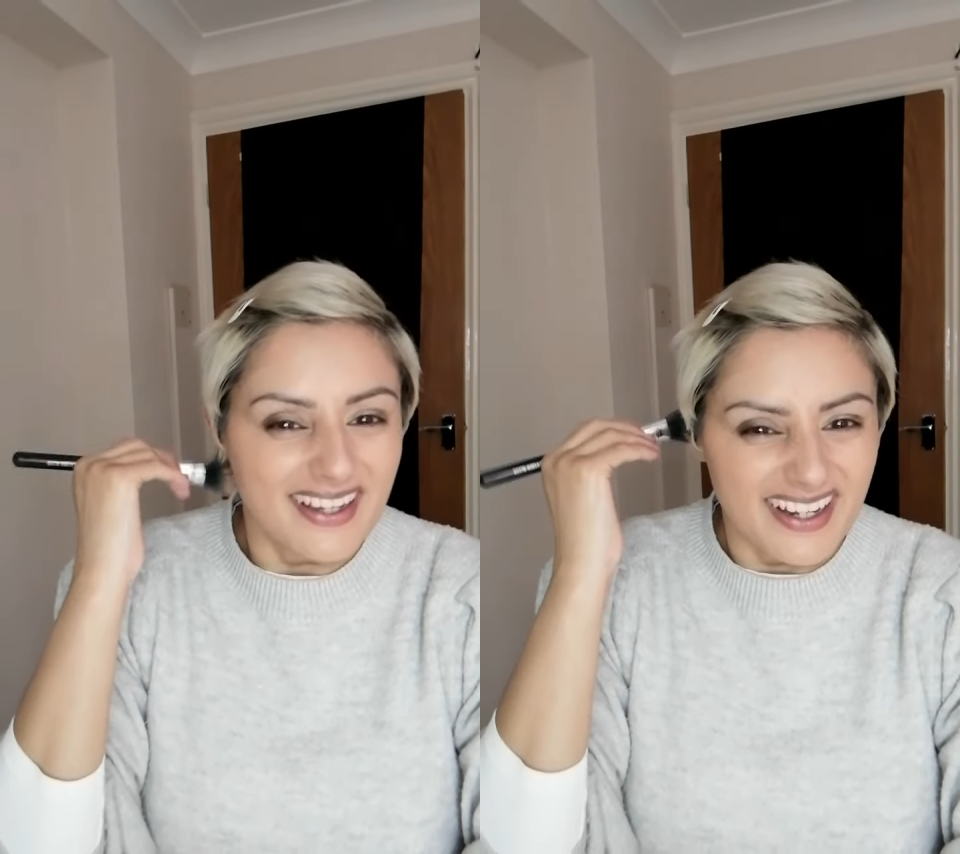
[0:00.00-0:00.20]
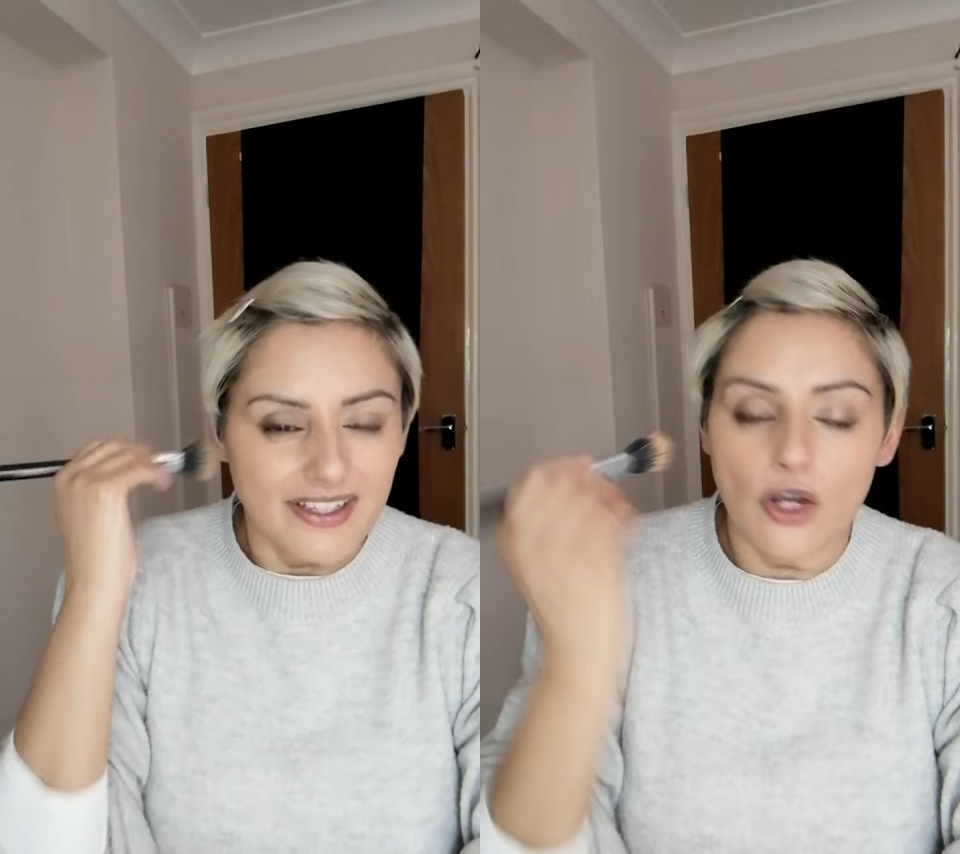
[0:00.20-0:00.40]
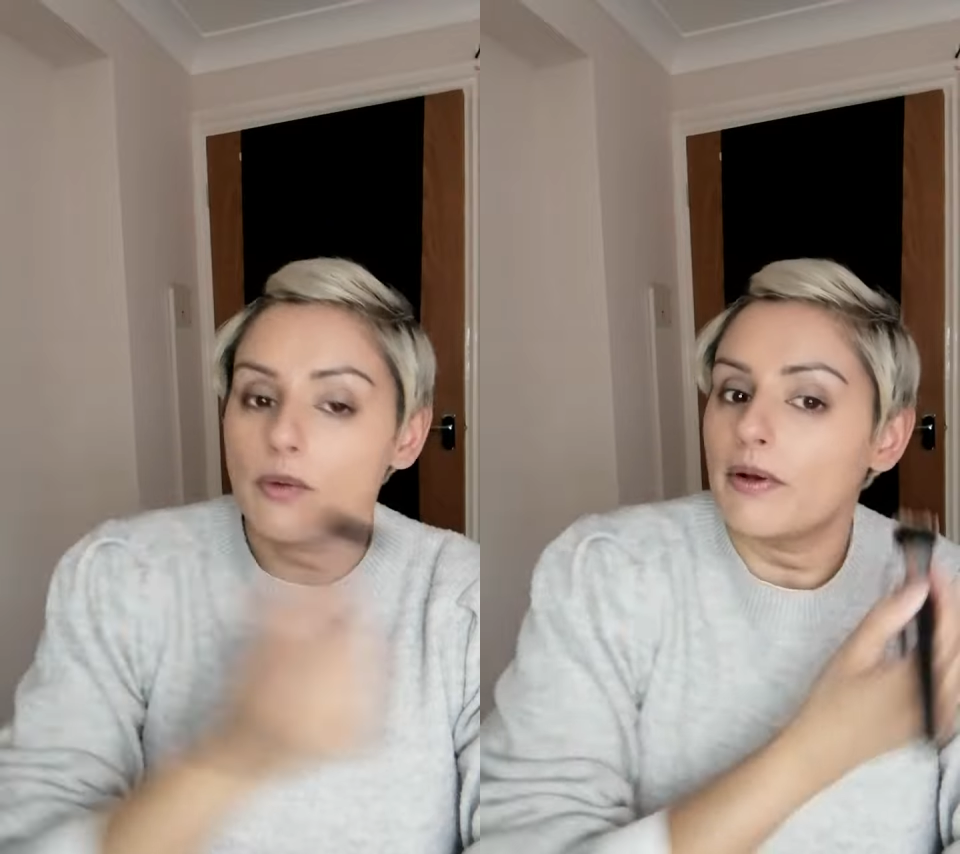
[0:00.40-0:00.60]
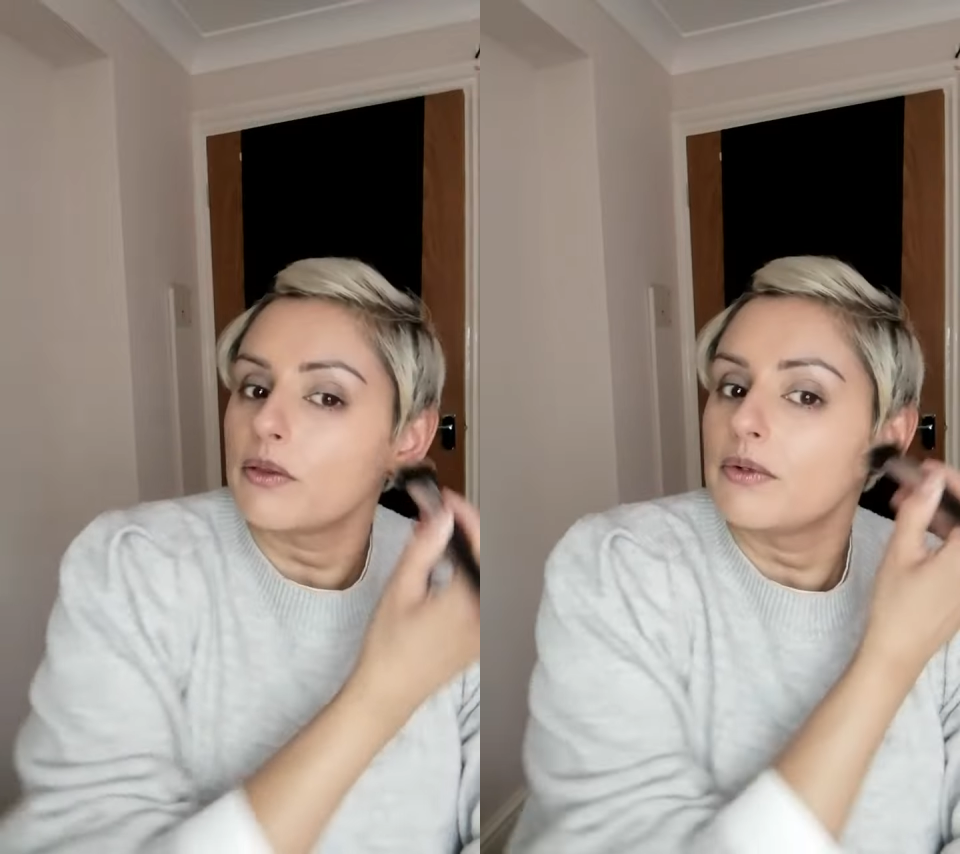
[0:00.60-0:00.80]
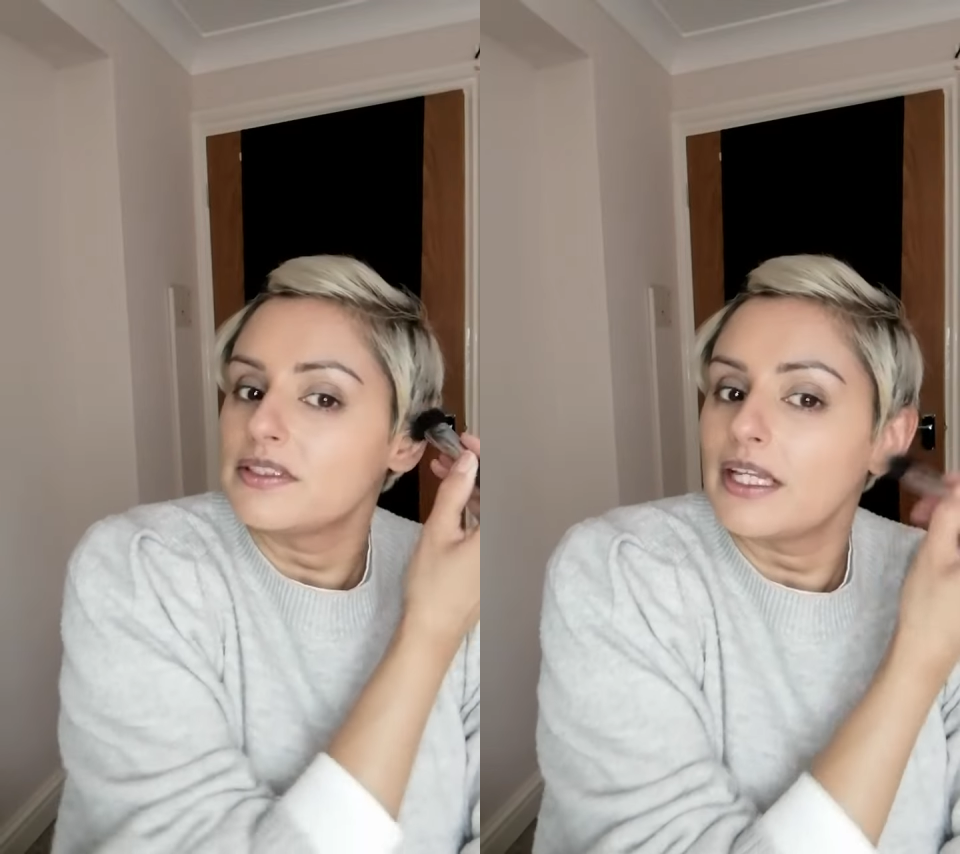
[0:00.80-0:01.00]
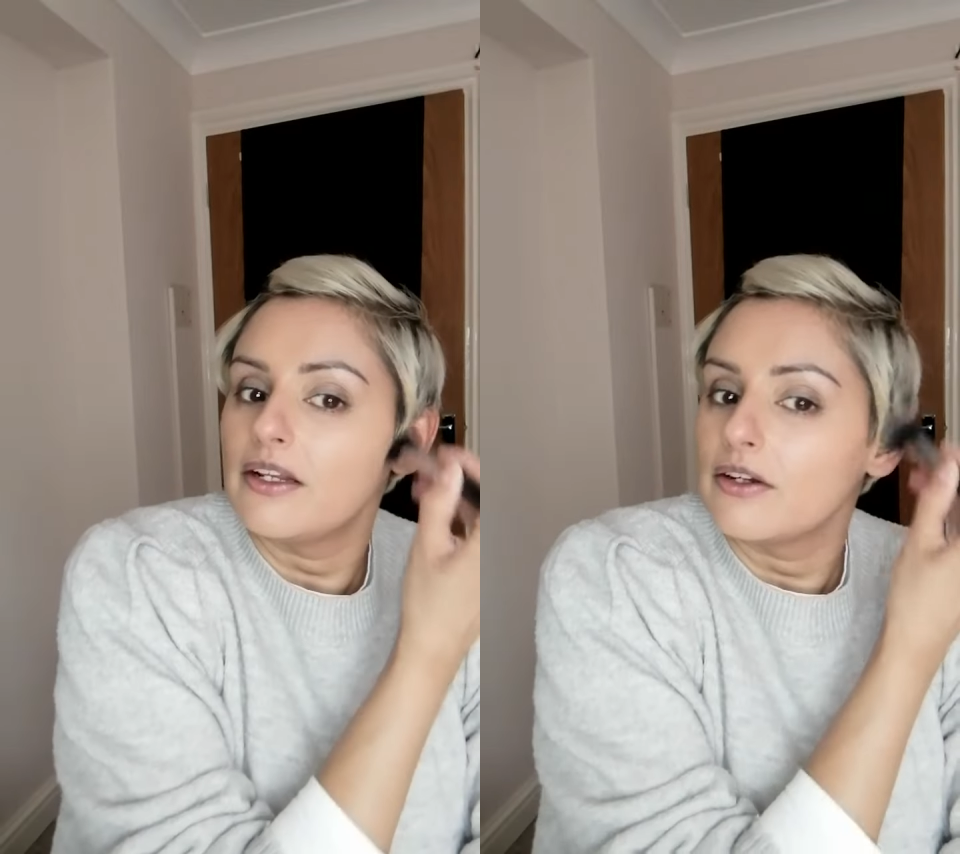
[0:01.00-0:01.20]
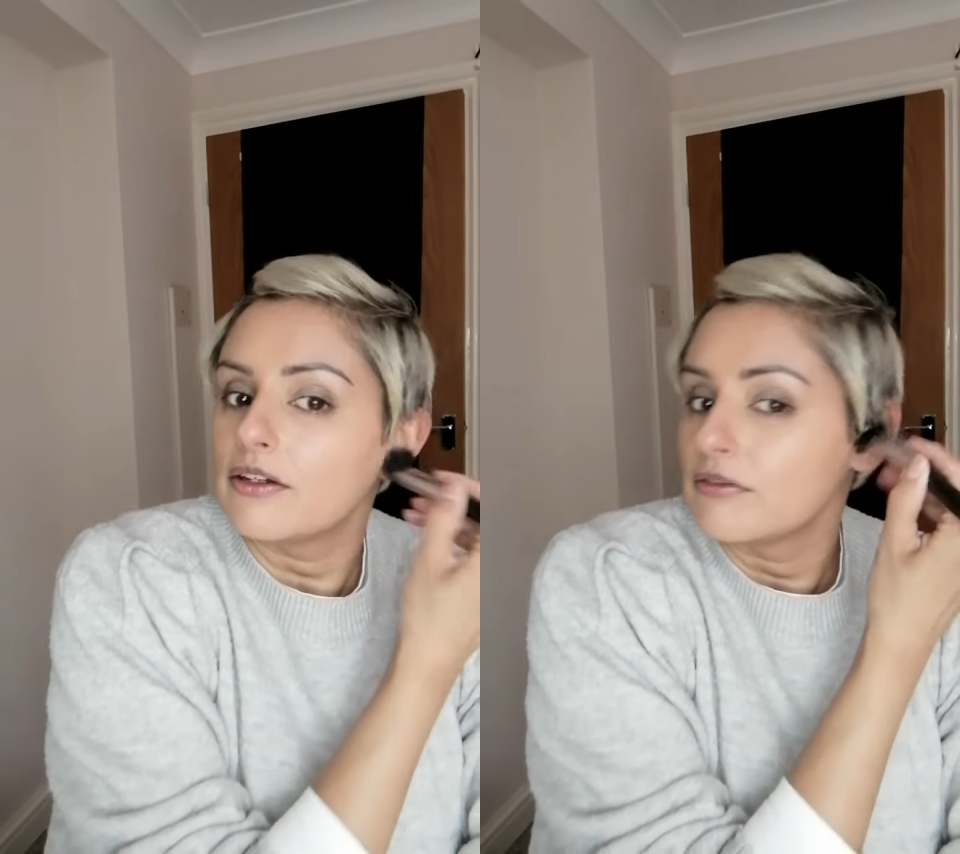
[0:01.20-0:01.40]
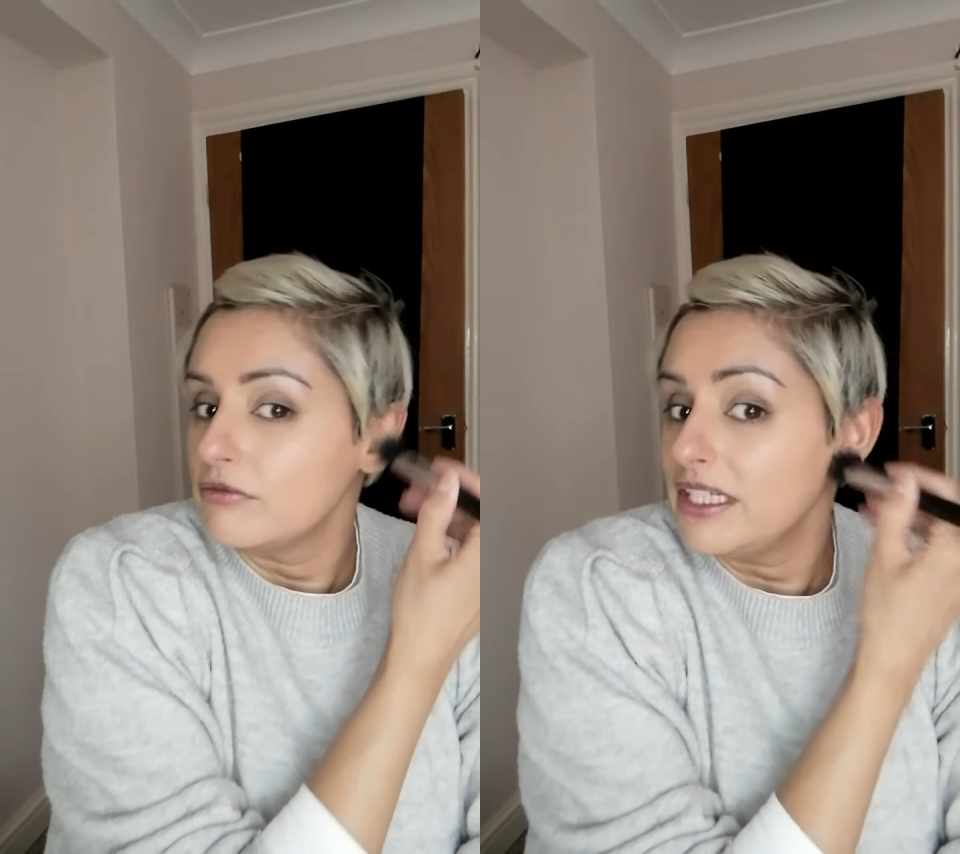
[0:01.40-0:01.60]
I know, but otherwise they look
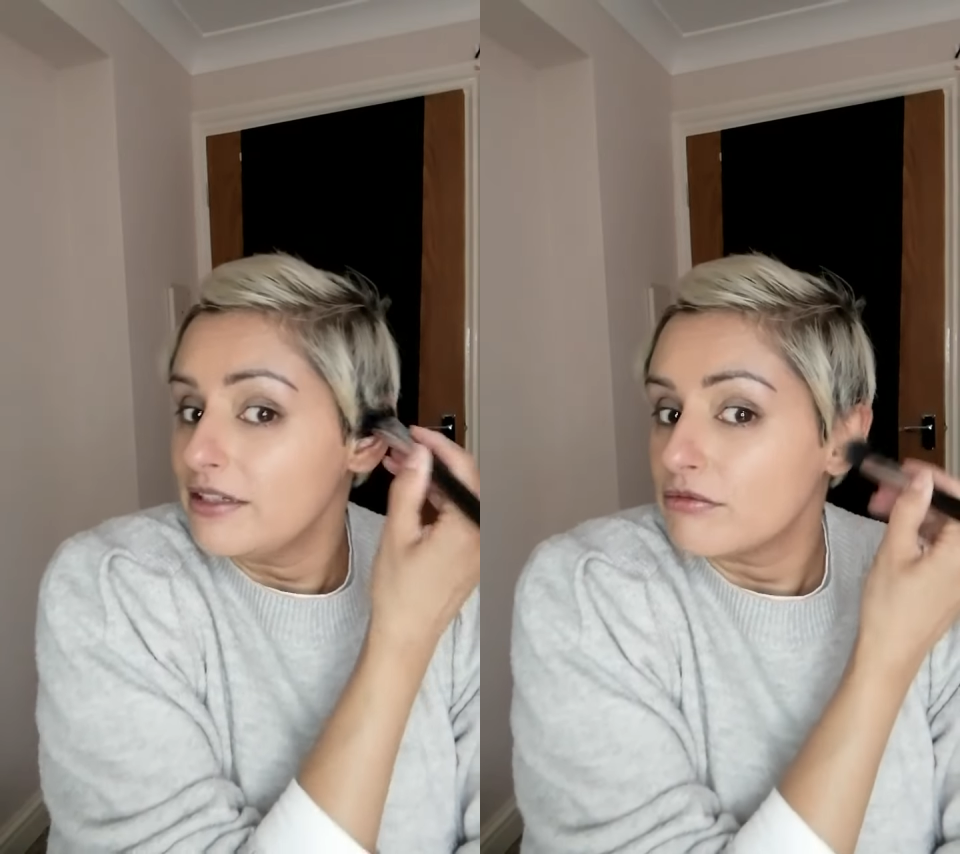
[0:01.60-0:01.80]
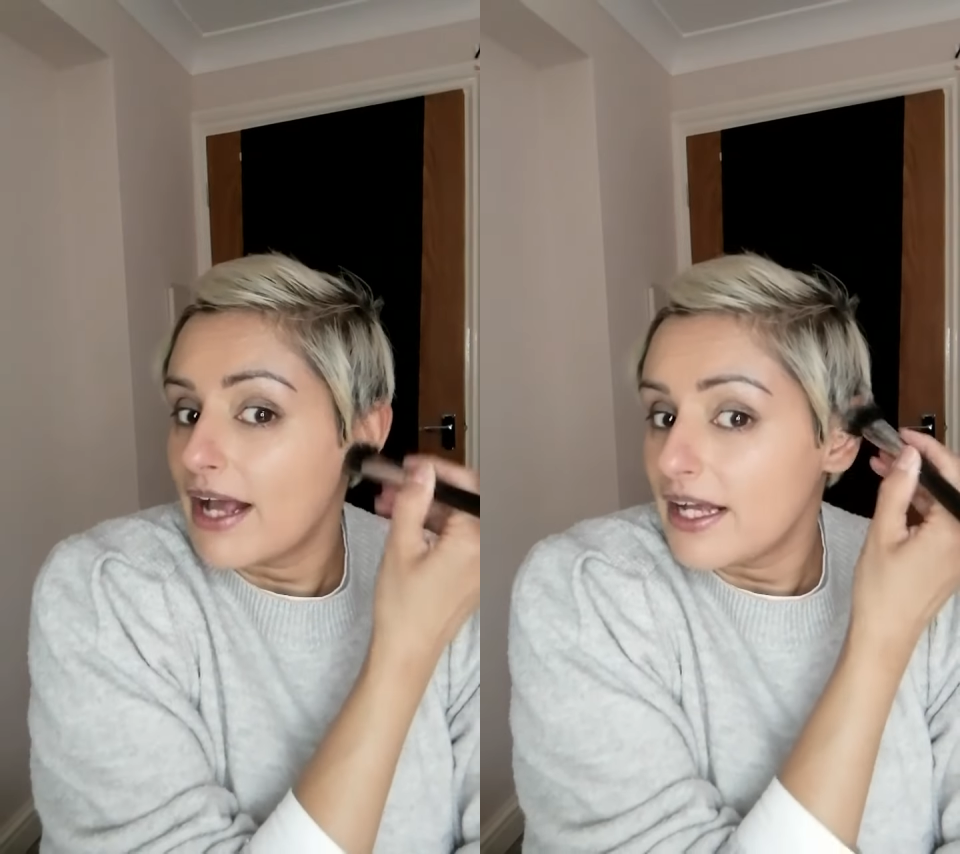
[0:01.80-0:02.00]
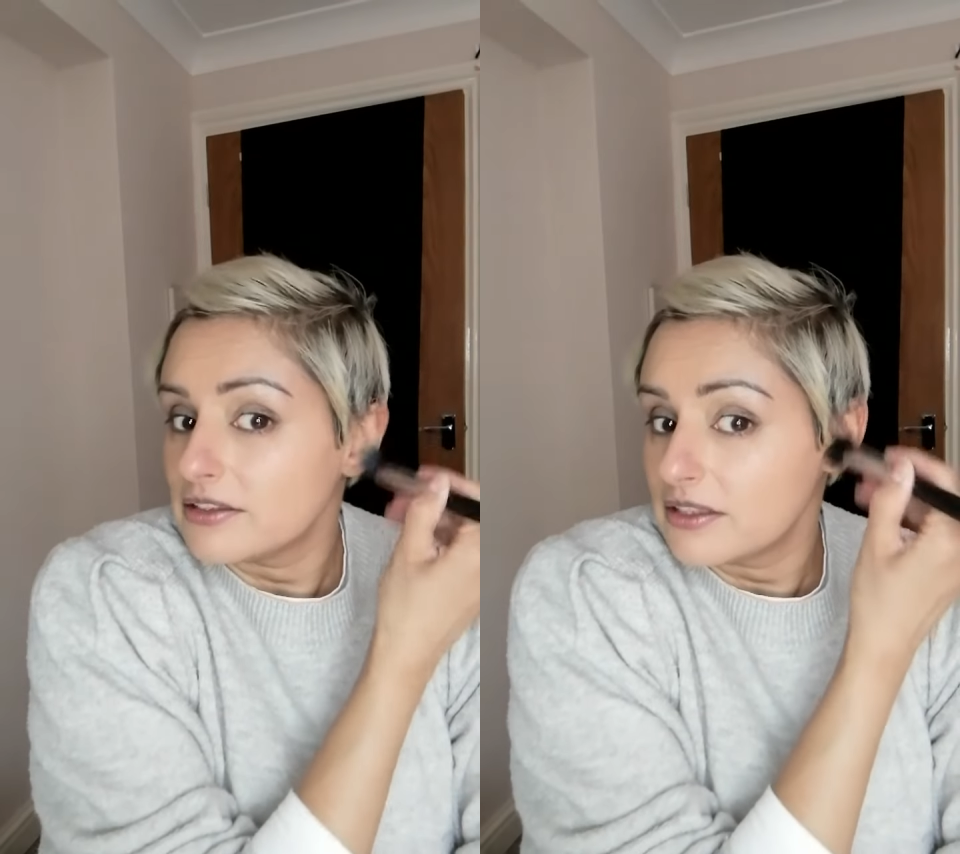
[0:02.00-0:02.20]
really red.